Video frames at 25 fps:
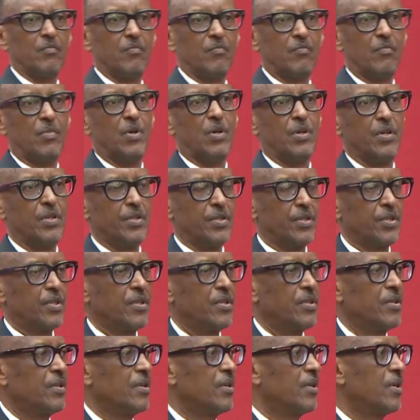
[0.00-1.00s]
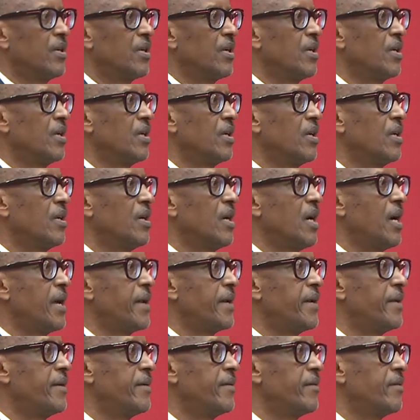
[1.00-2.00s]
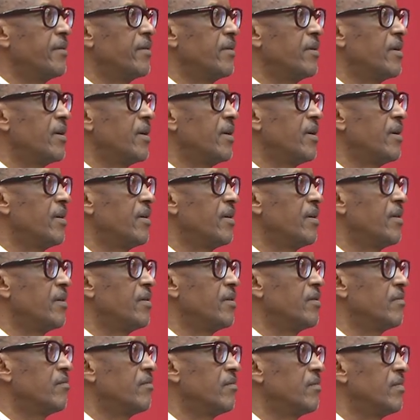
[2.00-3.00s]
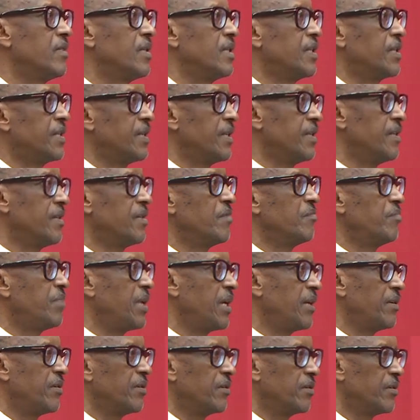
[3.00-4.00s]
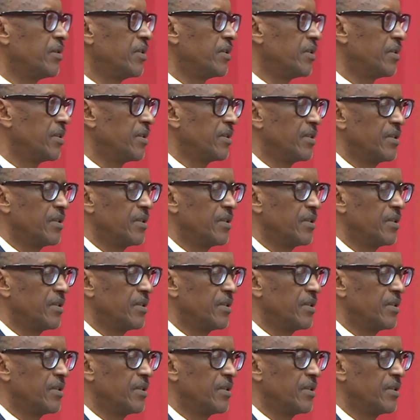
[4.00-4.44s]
boys, and in a certain period,